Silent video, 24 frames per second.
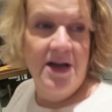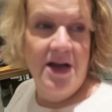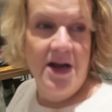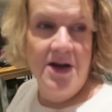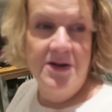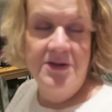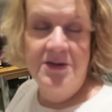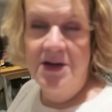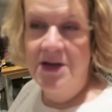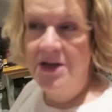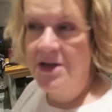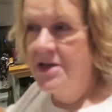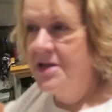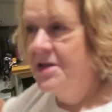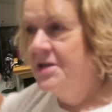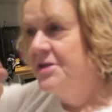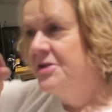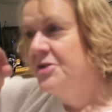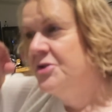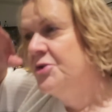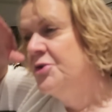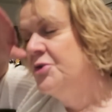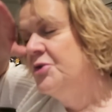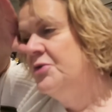I only
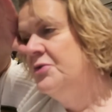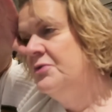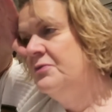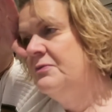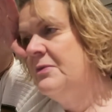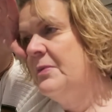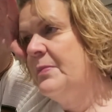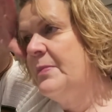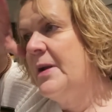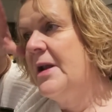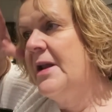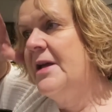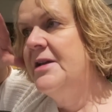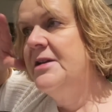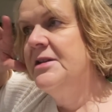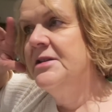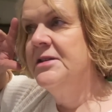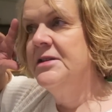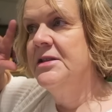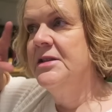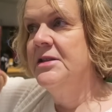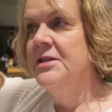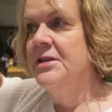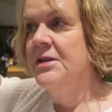need to
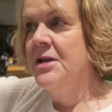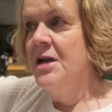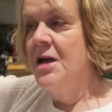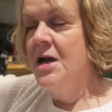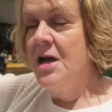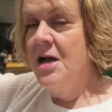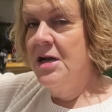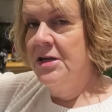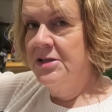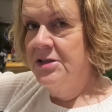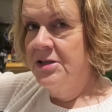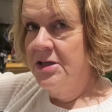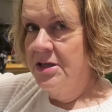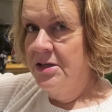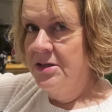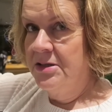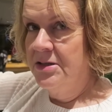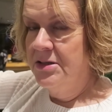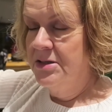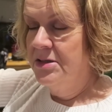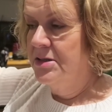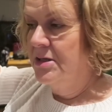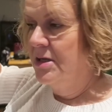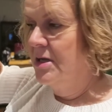replace the
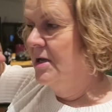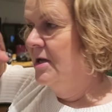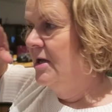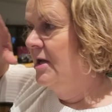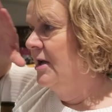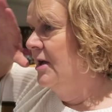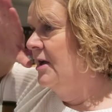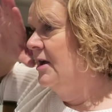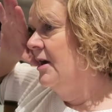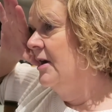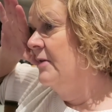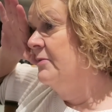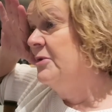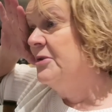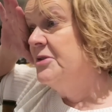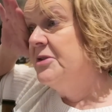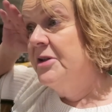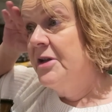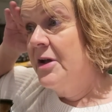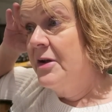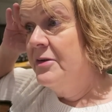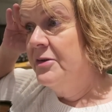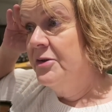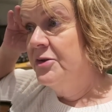curtains. I
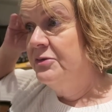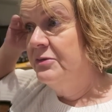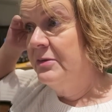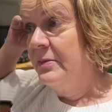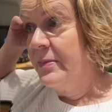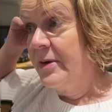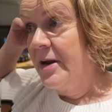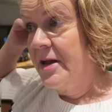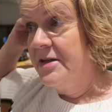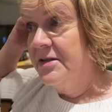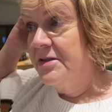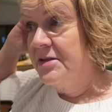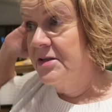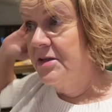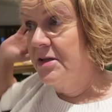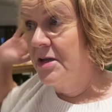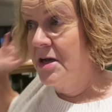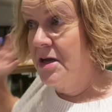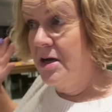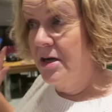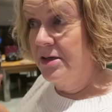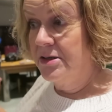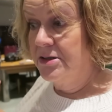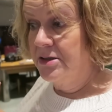wasn't going to replace the
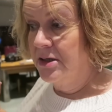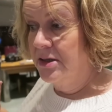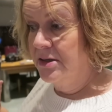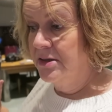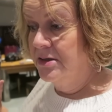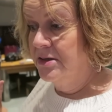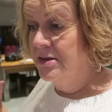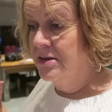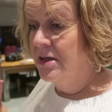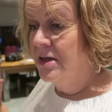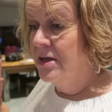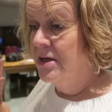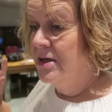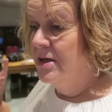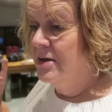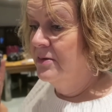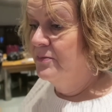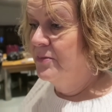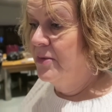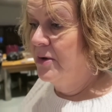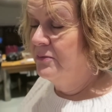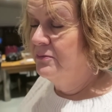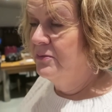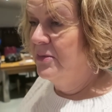curtains,
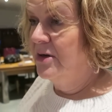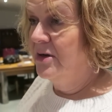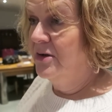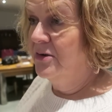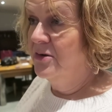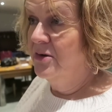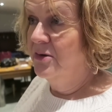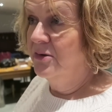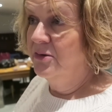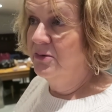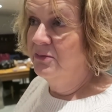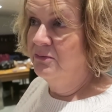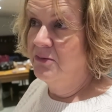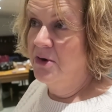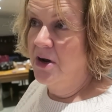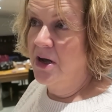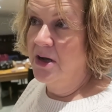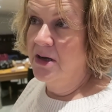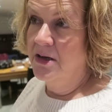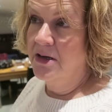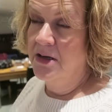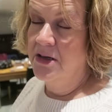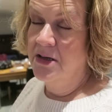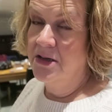but when I got the
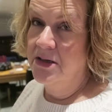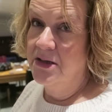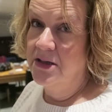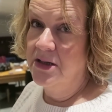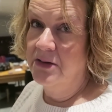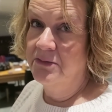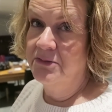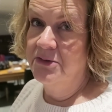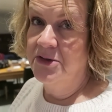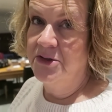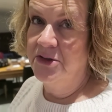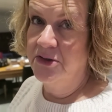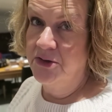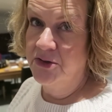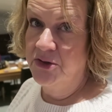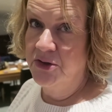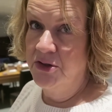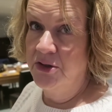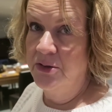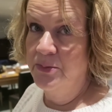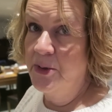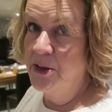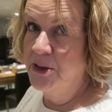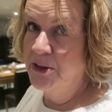rug, there was just
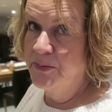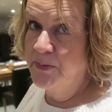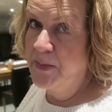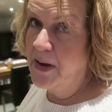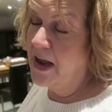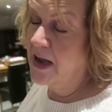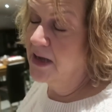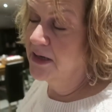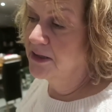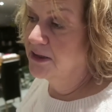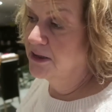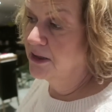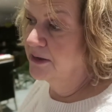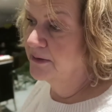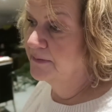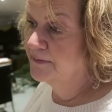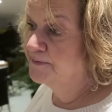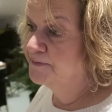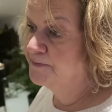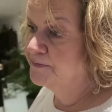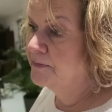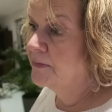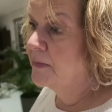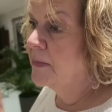too much
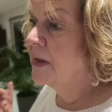pattern.